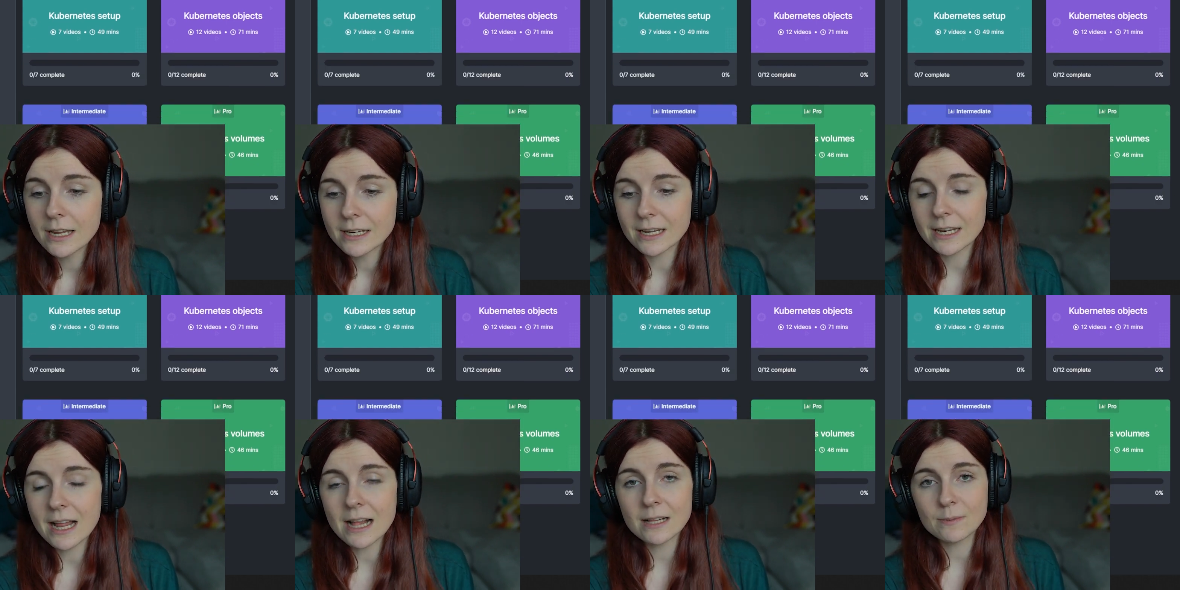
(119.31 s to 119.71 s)

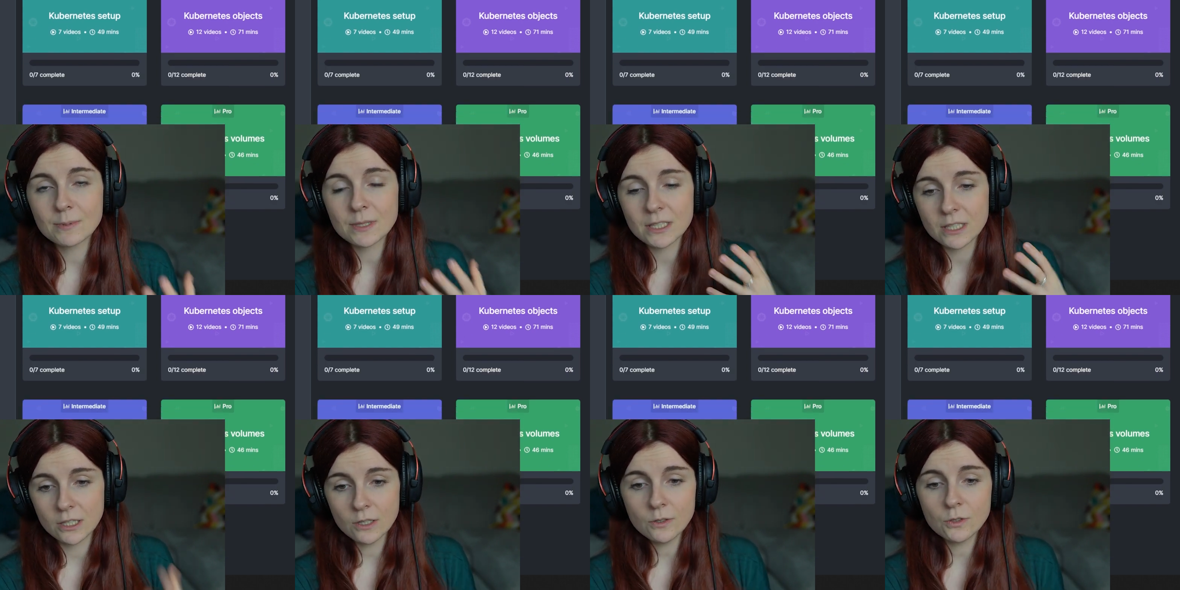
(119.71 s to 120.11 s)
that
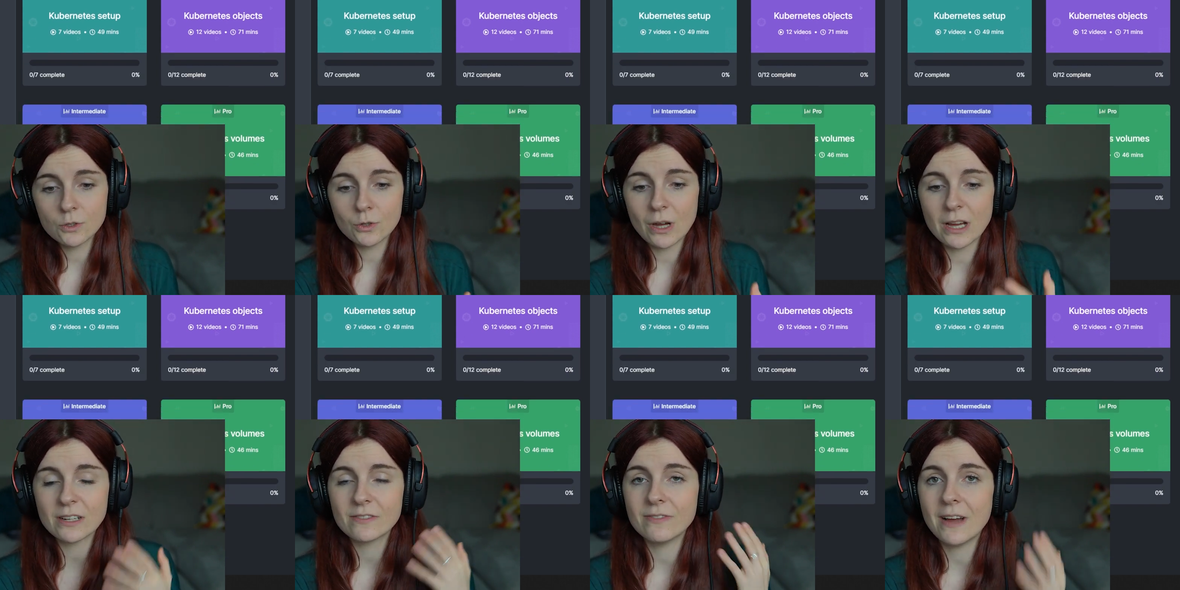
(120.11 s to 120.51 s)
helps you
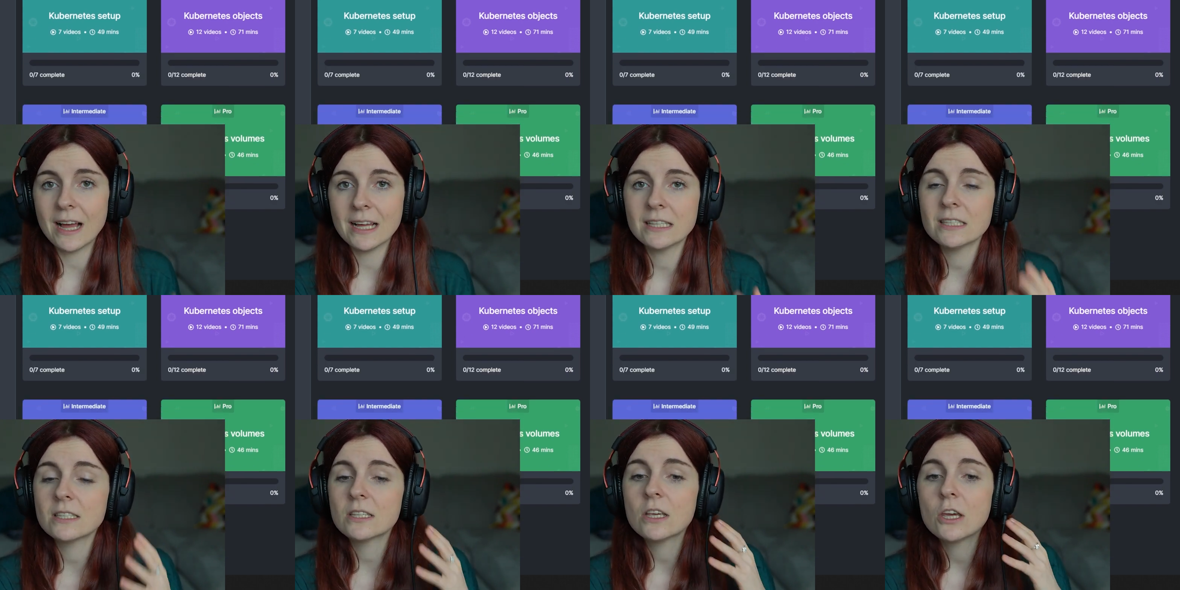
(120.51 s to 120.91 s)
to
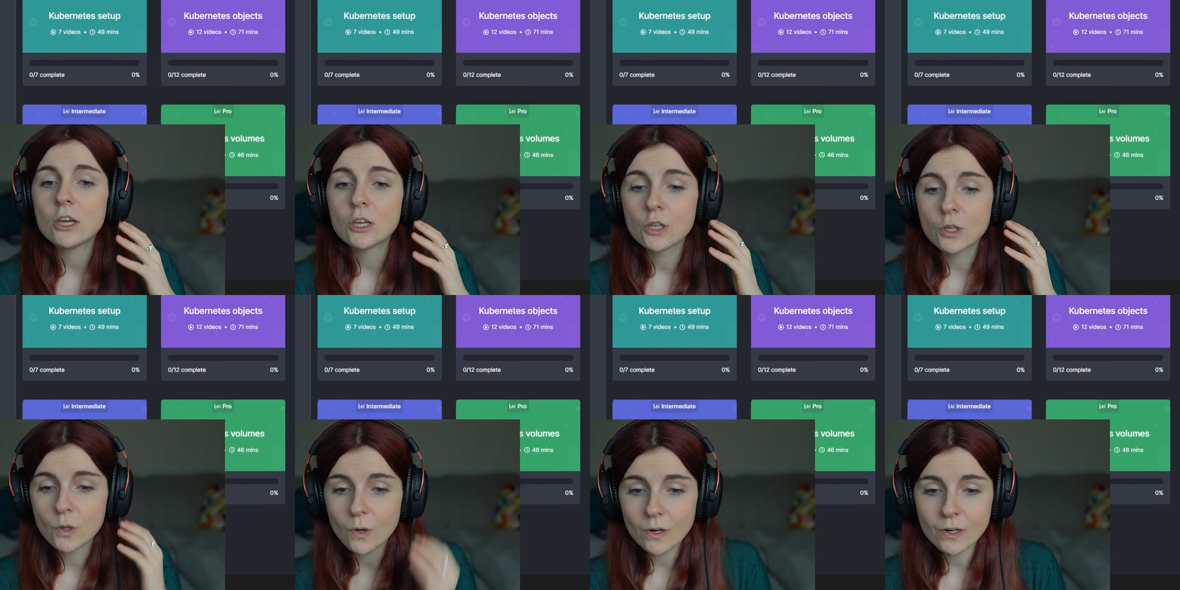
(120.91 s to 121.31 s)
advance
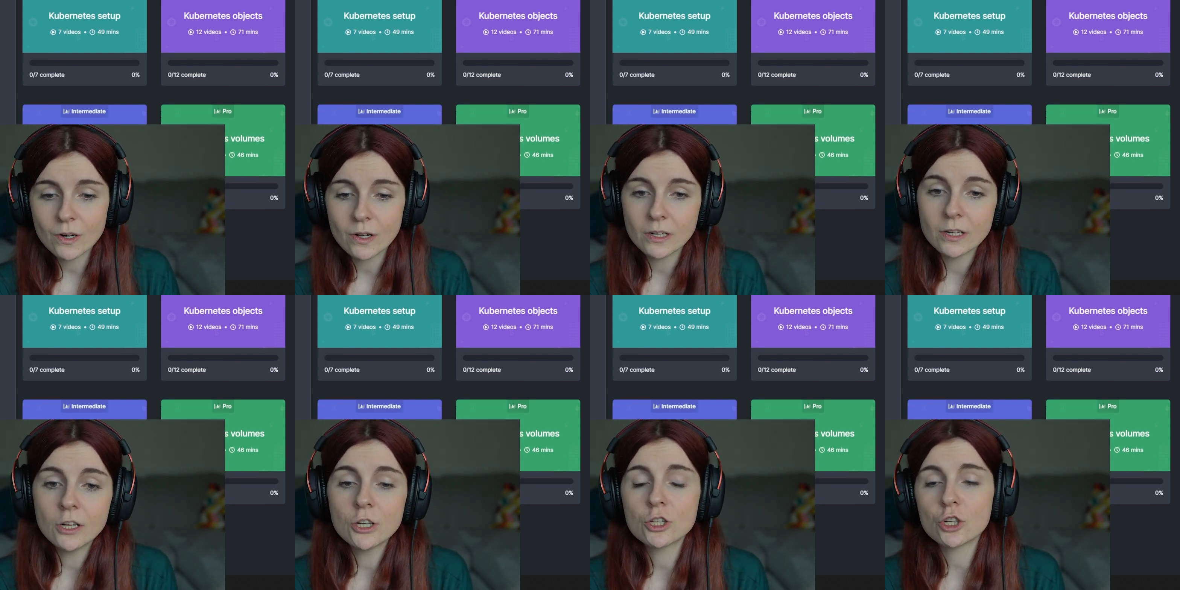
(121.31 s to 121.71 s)
your
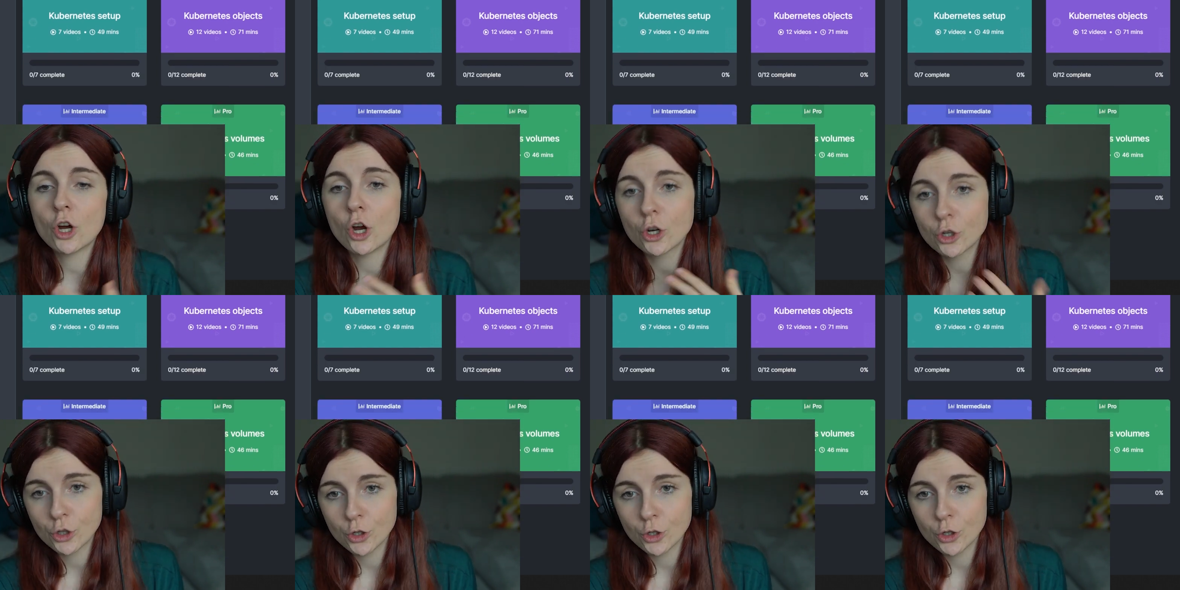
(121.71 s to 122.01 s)
knowledge on